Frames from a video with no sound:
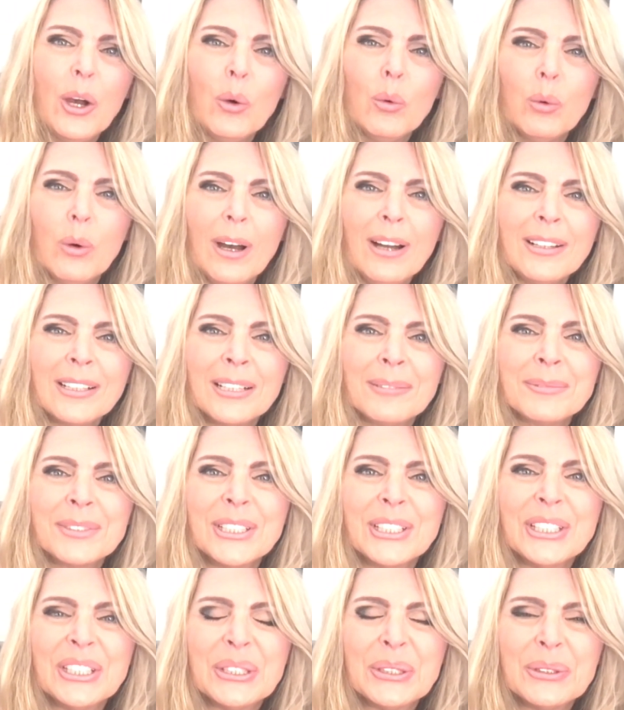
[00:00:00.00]
Welcome
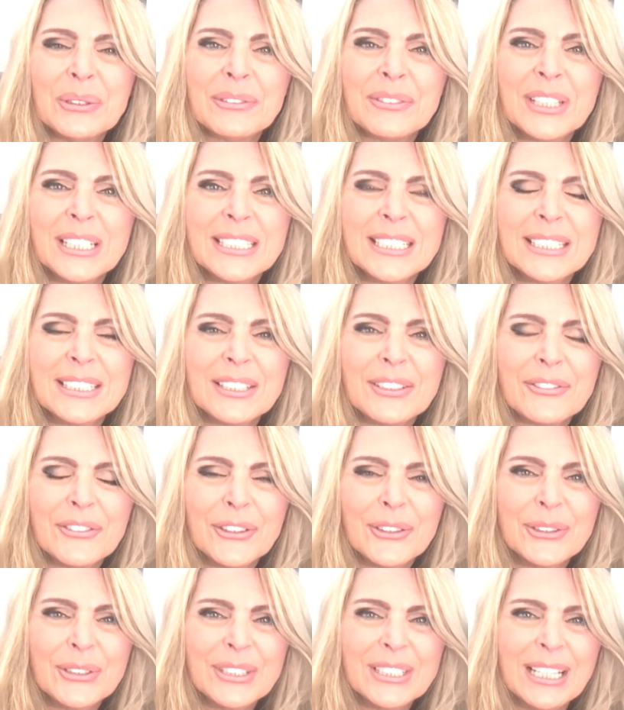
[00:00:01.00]
to you. If this is your
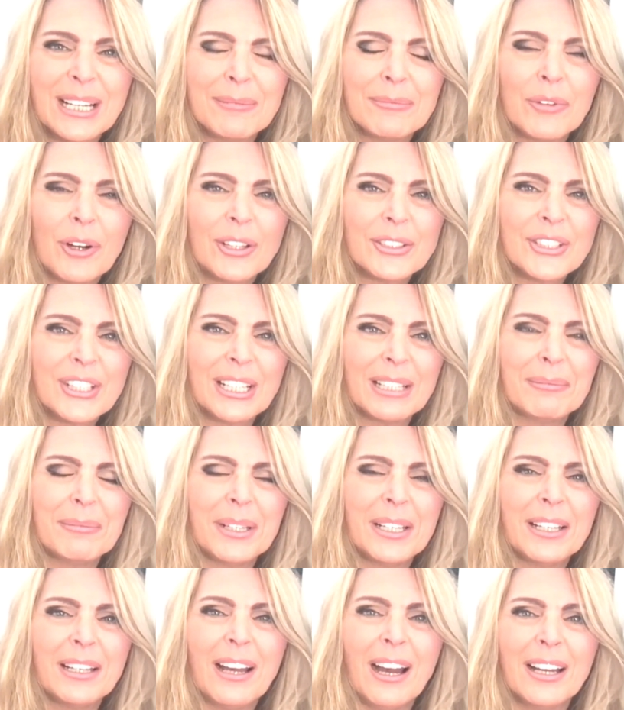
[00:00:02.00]
first time watching
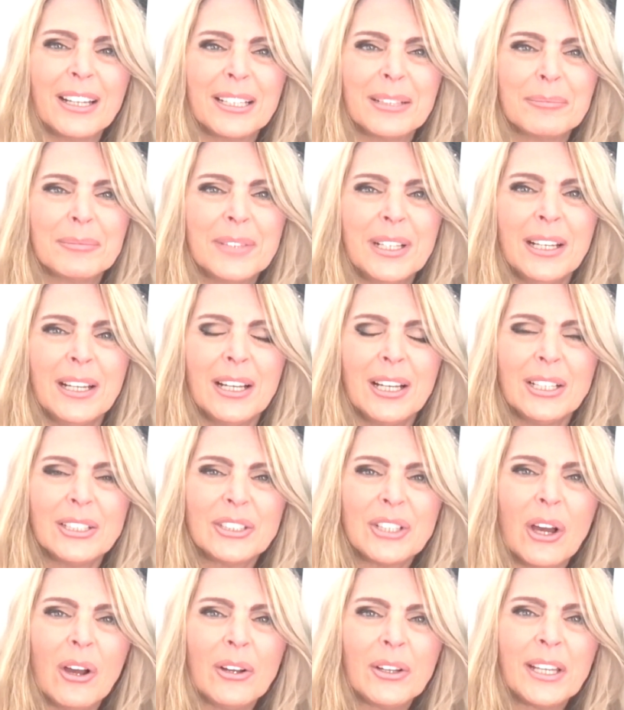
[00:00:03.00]
me, I am
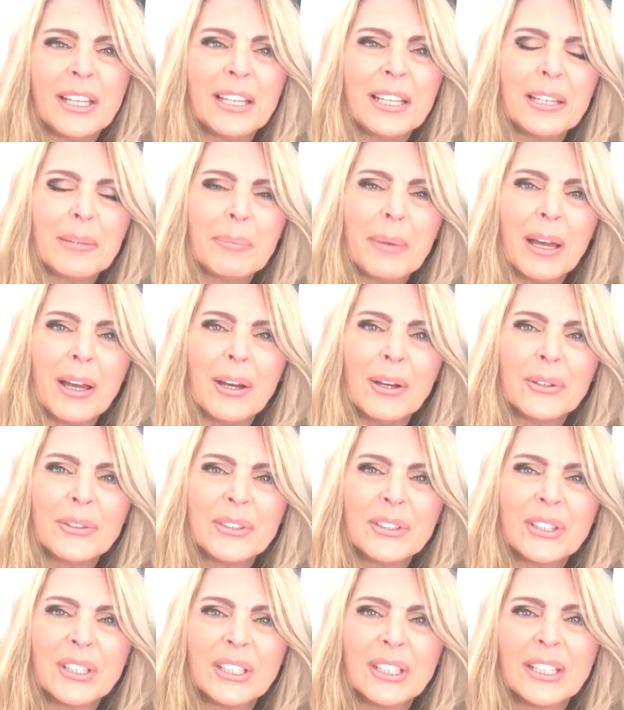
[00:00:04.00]
talking
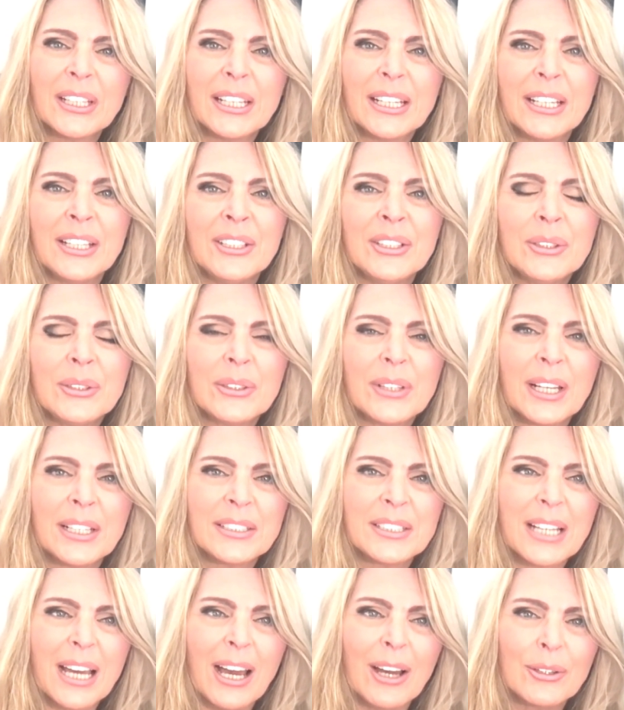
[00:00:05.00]
about the inner
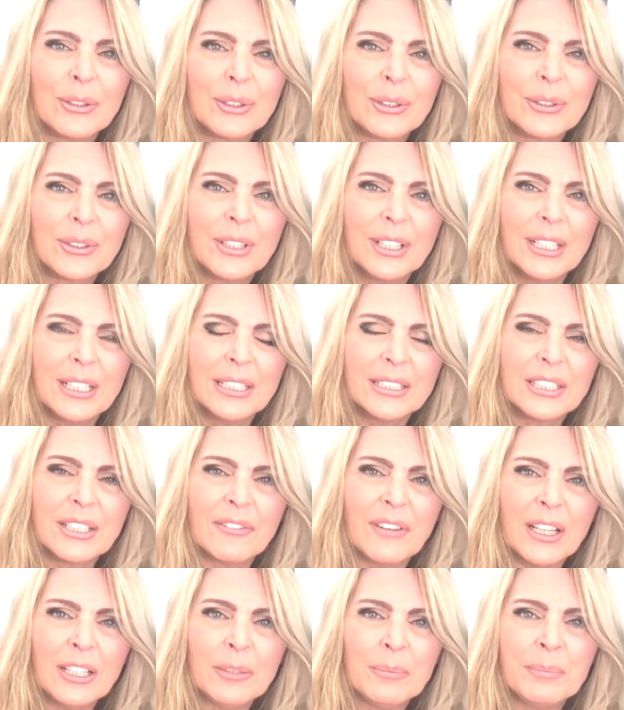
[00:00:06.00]
and outer
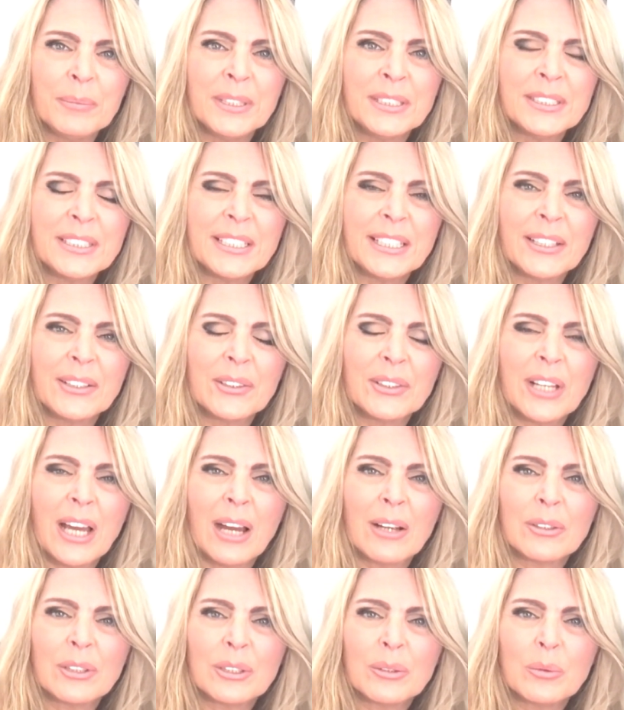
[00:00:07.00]
developments here in
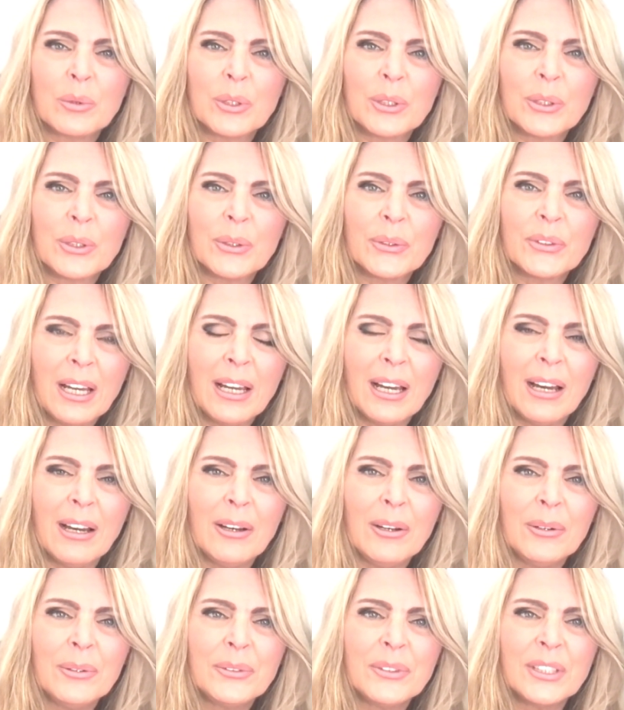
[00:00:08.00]
our world,
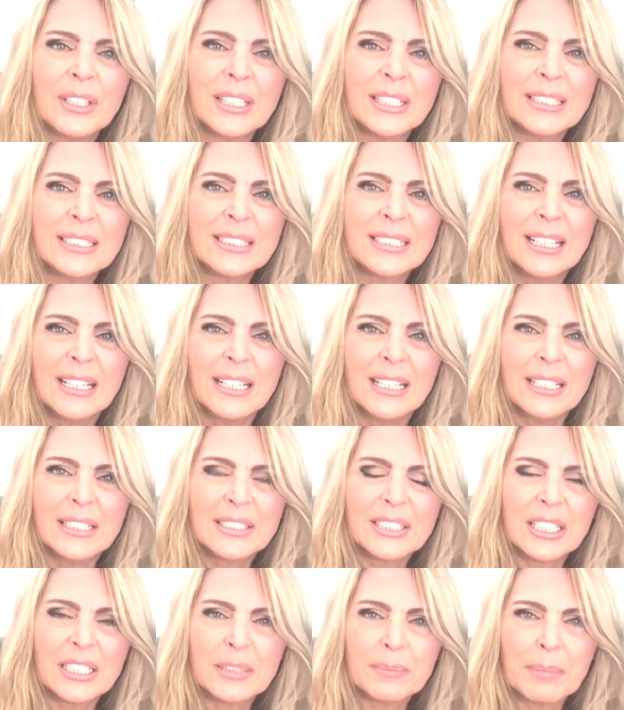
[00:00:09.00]
how this
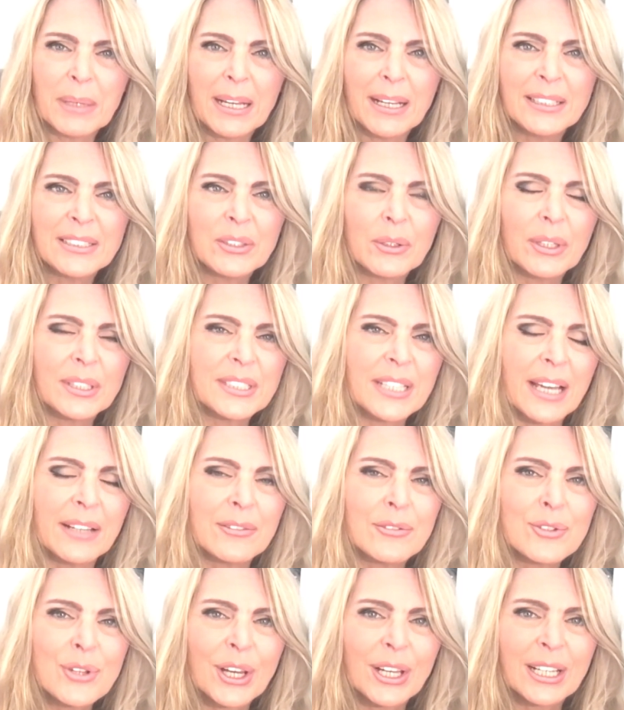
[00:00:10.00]
displays to us
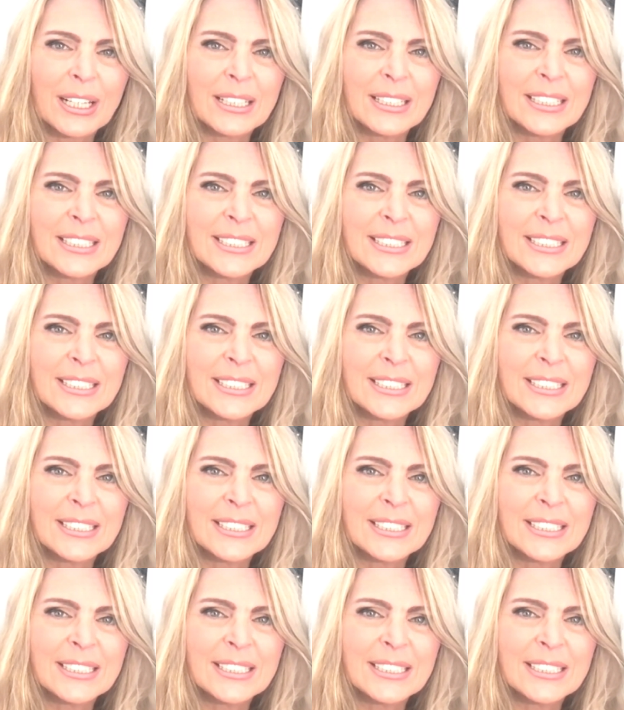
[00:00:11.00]
energetically